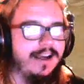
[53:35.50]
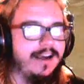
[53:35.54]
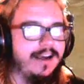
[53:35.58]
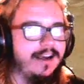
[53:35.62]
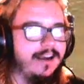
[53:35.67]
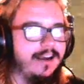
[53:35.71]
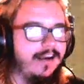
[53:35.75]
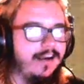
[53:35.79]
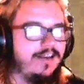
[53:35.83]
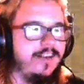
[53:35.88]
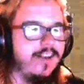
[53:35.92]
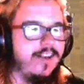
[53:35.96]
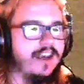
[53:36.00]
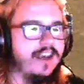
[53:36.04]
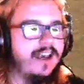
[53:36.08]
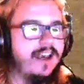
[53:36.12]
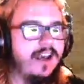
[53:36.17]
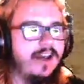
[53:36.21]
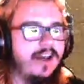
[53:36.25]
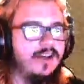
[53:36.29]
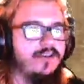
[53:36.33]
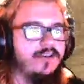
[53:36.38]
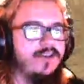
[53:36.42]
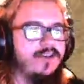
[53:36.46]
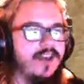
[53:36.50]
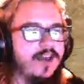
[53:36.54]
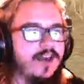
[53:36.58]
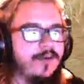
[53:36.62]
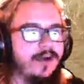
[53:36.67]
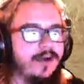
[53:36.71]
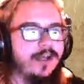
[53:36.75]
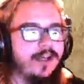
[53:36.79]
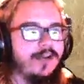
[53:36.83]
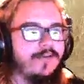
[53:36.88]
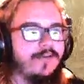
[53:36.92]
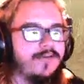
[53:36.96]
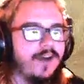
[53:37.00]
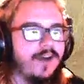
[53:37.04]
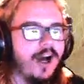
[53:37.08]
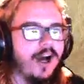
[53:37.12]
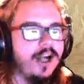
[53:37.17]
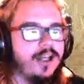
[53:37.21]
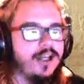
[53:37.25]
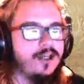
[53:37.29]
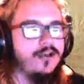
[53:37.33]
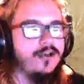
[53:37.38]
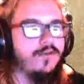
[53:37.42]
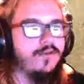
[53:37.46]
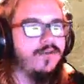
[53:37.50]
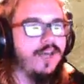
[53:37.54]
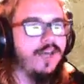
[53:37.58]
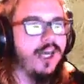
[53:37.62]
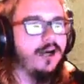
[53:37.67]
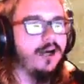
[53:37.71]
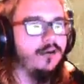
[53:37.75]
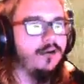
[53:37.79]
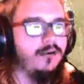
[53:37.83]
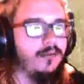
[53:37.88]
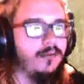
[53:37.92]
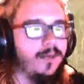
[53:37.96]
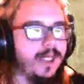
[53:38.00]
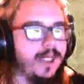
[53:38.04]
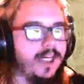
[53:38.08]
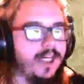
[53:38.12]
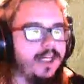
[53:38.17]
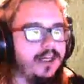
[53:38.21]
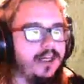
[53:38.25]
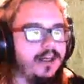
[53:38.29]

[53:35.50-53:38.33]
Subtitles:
You see what you've done? You've killed me.